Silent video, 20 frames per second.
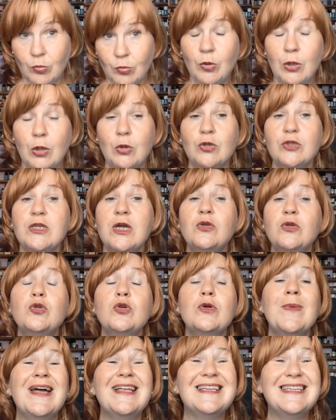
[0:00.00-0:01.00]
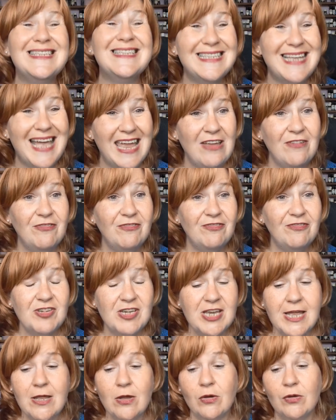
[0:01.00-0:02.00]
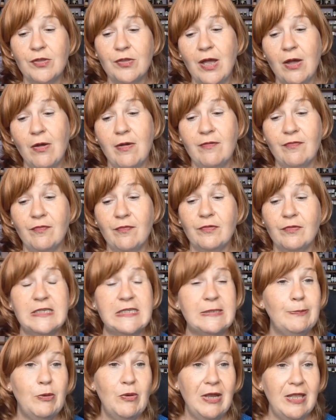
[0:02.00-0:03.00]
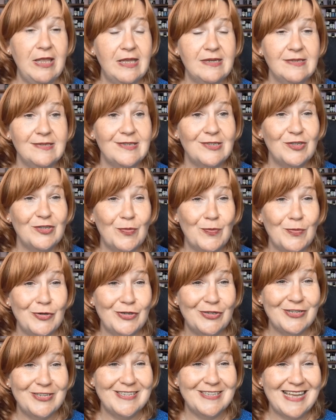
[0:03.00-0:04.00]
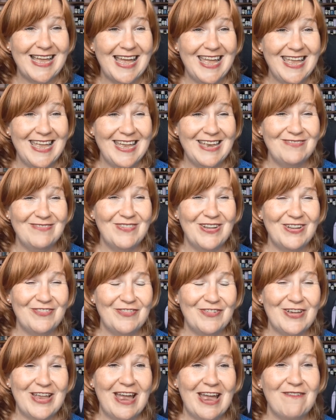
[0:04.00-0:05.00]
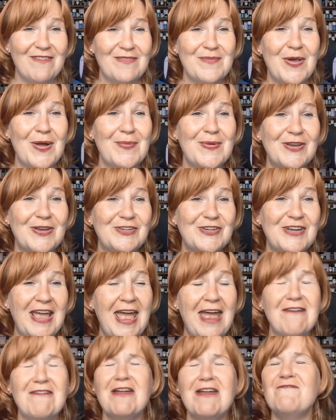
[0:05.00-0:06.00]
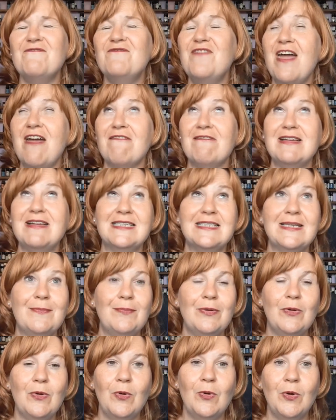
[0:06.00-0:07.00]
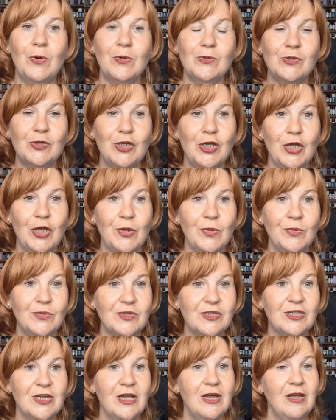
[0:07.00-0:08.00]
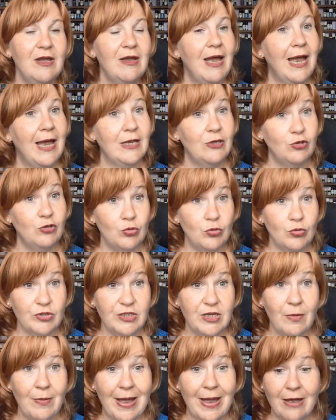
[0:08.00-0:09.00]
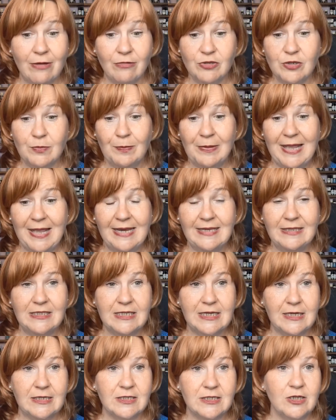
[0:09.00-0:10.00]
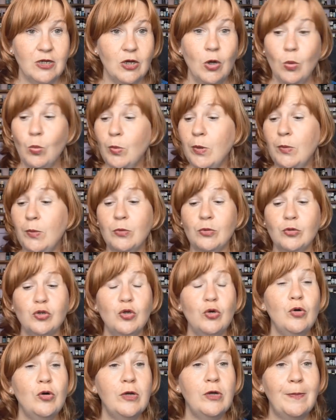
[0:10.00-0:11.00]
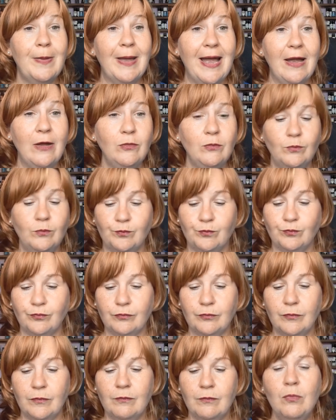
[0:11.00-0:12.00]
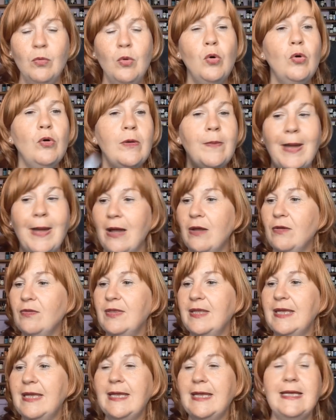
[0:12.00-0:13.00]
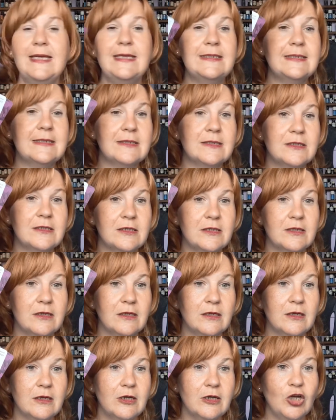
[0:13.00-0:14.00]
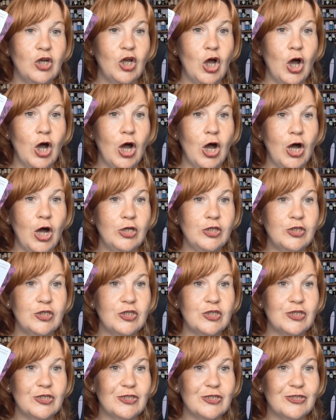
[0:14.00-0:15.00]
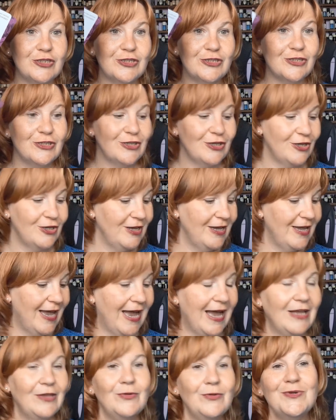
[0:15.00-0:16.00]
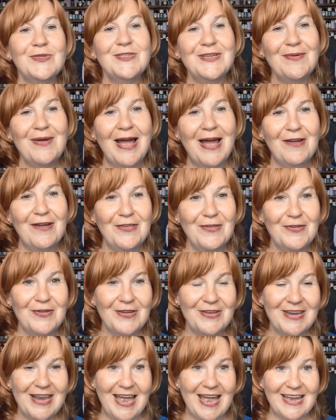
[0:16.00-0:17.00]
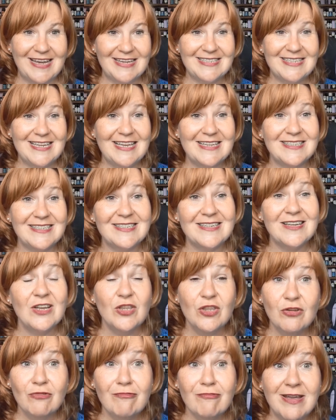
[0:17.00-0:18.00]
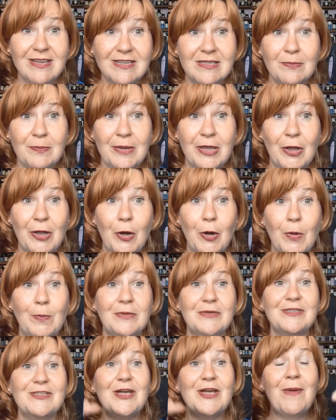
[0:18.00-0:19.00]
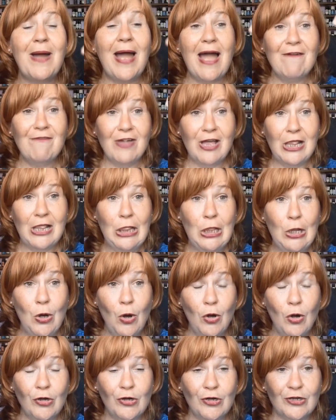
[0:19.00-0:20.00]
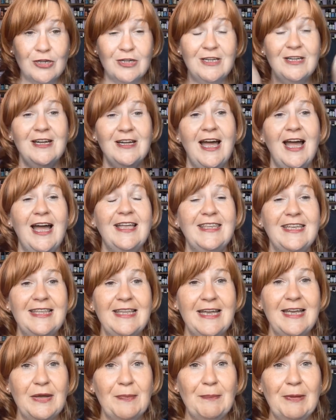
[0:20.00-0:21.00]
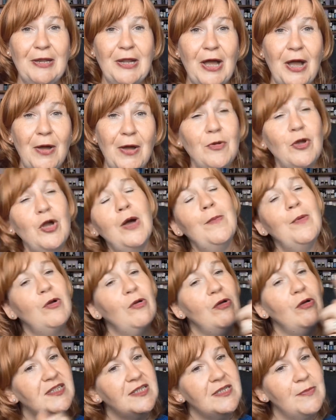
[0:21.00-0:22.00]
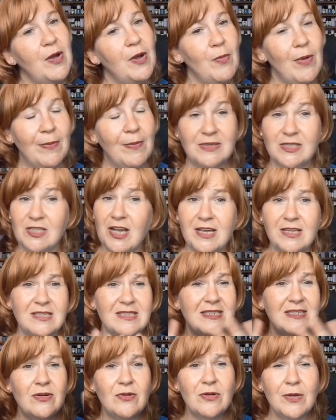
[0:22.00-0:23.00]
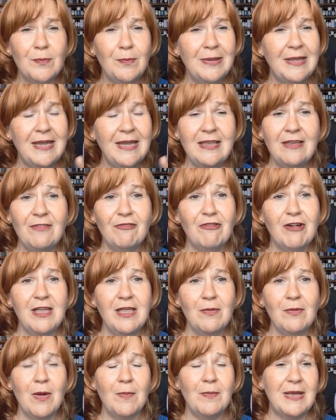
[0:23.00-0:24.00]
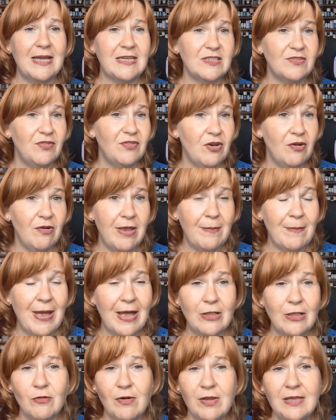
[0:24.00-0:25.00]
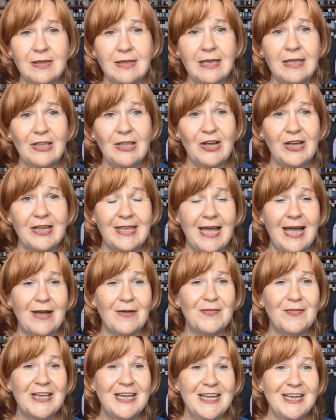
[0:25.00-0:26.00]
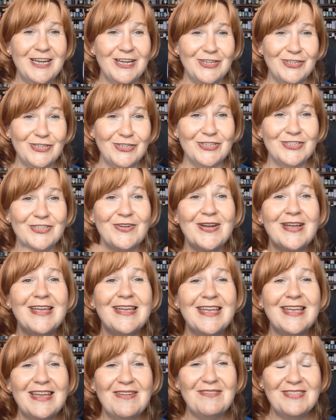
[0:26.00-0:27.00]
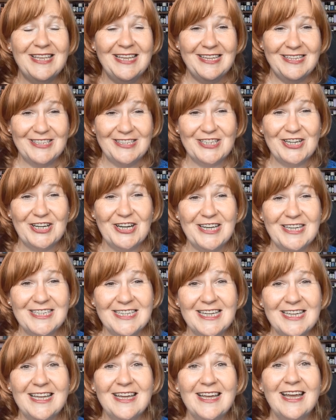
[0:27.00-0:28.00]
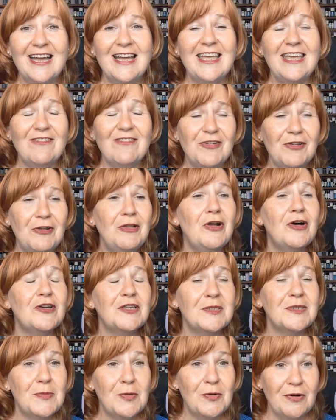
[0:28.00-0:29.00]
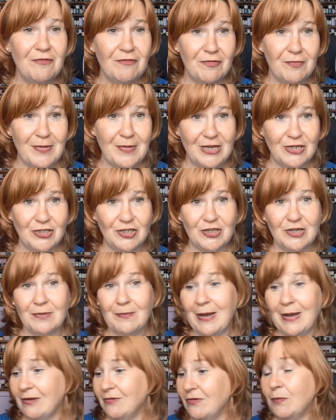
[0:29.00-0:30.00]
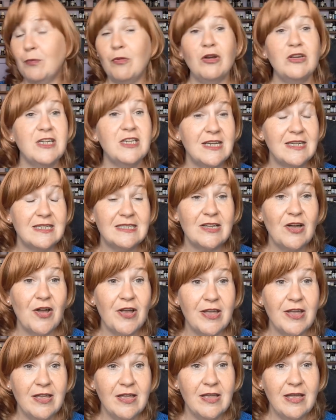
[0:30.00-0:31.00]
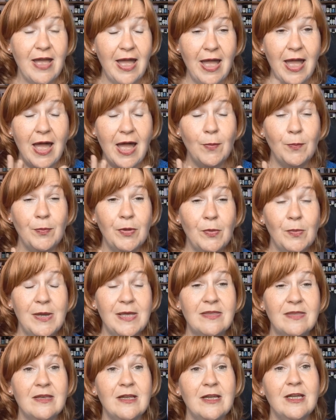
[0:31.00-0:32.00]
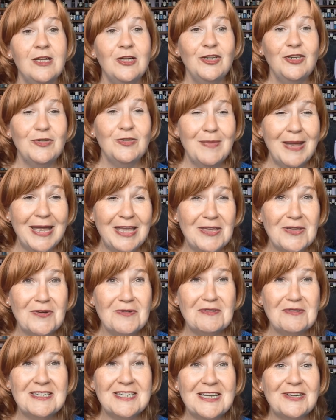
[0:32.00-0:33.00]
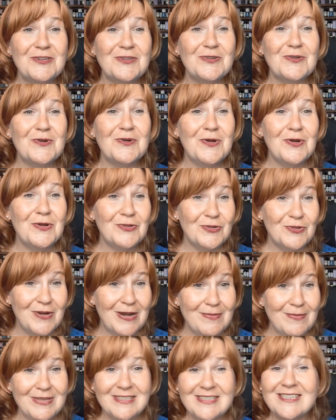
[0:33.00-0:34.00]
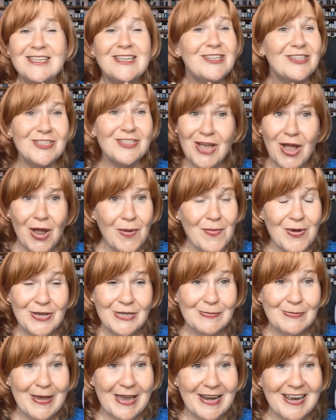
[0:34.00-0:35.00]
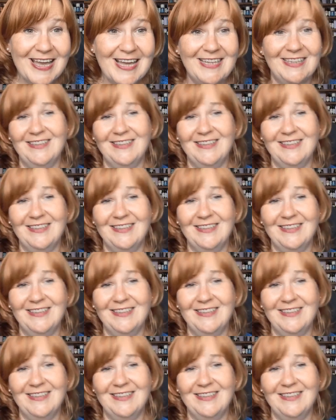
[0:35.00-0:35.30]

We'll also talk about the safety, although if spoilers, there's not much to say in for Chamomile matricaria. Very simple oil to use, and also how to blend it. We will talk about more about these cards, and also how you can access the recipe hub. So have a look at the link below. Come across to my website. It's still completely free. You won't be asked for your email or anything like that. It's just so I can keep things tidy and give you lots more information about the projects that I can help you with to make your essential oil treatments so much better.